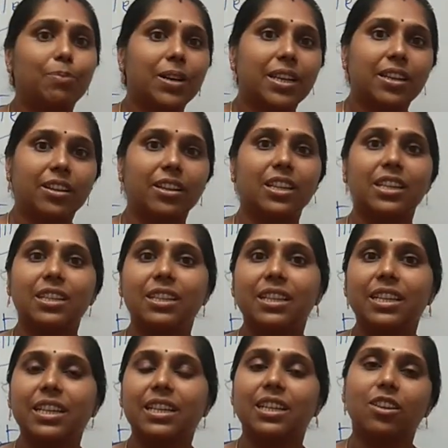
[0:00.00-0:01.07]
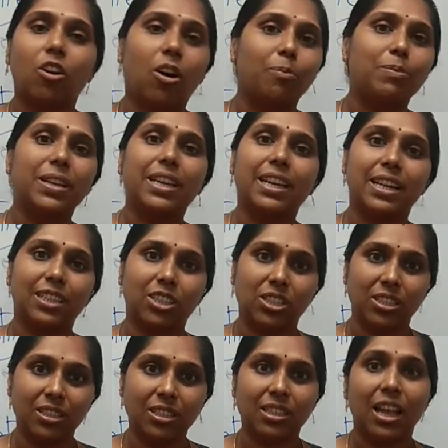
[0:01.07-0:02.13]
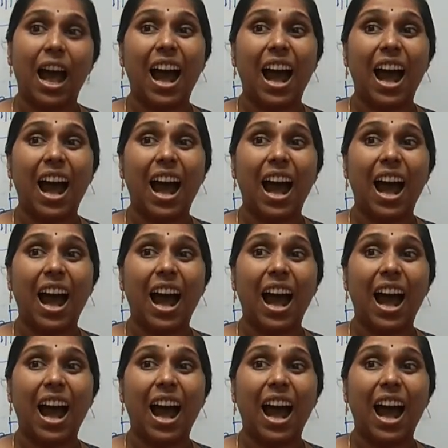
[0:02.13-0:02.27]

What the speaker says: particular legal obligations